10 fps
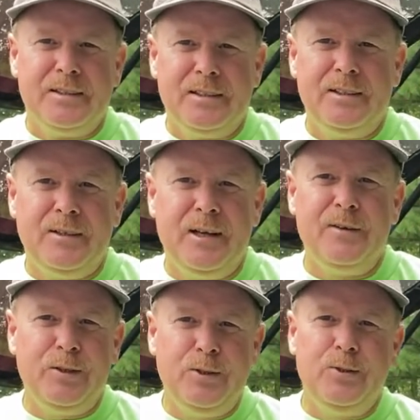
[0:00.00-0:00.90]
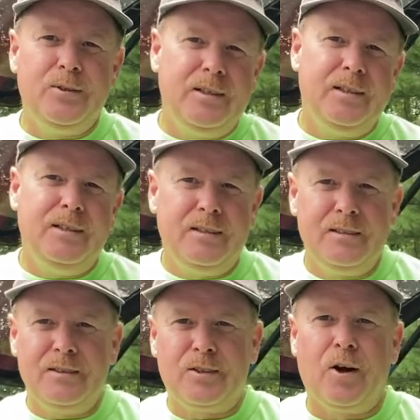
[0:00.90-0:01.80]
you know, heavy duty
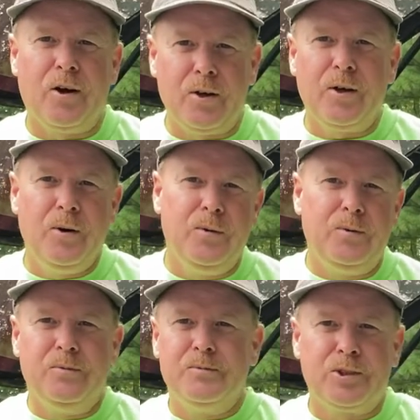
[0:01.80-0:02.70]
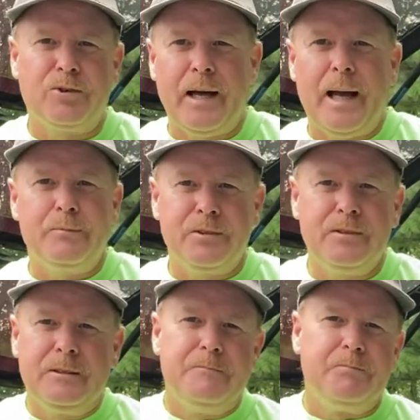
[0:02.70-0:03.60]
cargo straps
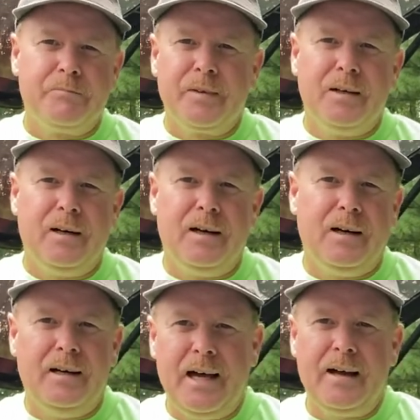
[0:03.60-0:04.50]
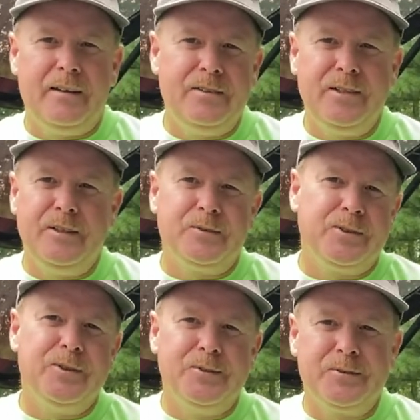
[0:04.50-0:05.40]
out of the deal
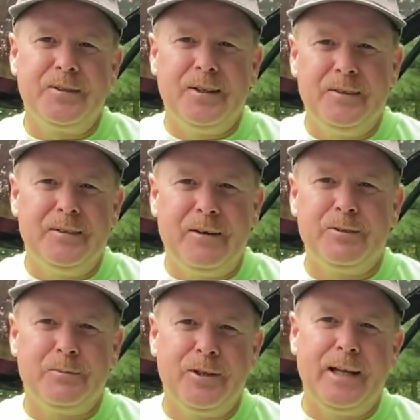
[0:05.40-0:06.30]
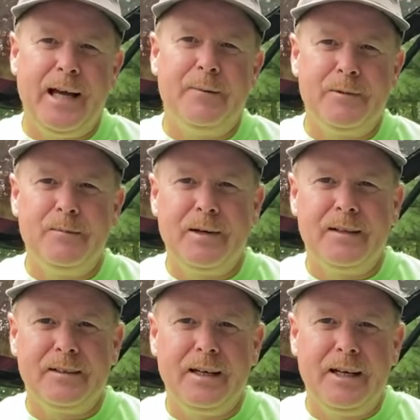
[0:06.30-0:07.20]
too. So I was pretty happy
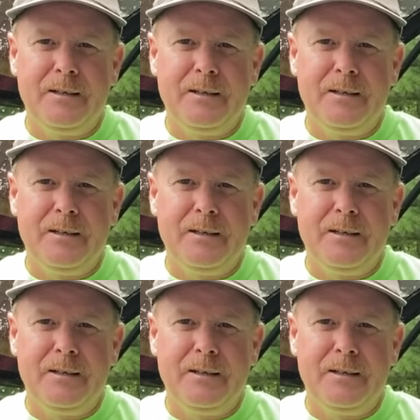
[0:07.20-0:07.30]
about that.